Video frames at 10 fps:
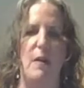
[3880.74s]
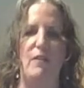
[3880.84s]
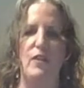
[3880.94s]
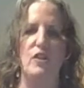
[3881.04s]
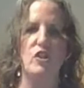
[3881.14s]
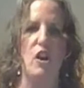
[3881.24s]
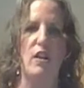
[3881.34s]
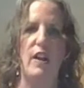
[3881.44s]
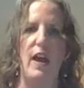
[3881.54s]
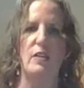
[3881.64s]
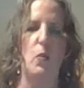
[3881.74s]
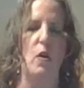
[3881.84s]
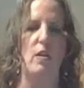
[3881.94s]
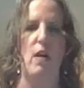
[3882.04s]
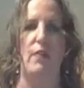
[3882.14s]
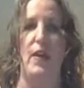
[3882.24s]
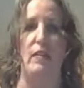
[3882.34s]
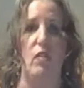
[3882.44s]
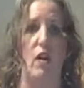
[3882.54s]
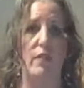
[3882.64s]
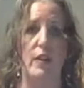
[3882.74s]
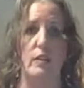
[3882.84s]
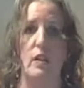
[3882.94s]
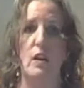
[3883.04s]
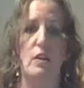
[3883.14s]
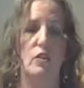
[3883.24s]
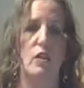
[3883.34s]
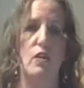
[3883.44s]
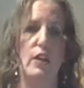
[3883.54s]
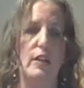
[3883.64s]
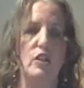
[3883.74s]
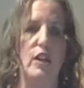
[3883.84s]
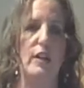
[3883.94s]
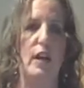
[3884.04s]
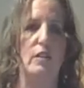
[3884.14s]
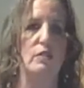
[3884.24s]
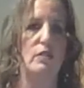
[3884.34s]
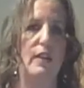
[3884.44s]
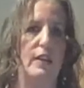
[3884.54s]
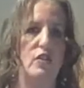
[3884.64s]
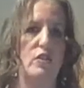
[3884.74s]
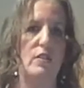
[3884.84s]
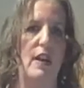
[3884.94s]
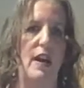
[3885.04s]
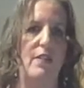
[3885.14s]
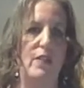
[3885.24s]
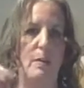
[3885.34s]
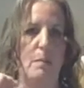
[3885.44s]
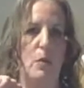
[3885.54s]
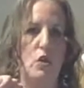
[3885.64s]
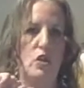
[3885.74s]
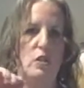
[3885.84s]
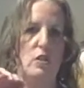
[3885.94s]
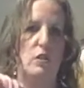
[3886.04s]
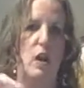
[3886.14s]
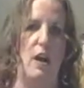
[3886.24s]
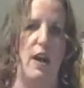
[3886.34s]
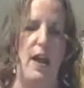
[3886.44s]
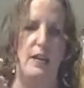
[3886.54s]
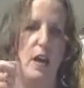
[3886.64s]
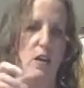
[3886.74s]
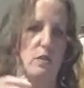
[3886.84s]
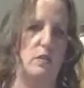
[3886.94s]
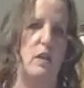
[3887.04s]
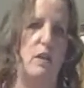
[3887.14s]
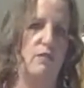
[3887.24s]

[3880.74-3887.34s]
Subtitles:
my friend Charlotte has one, and they love it. So you can check out on Zulay Kitchen. They have the immersion handheld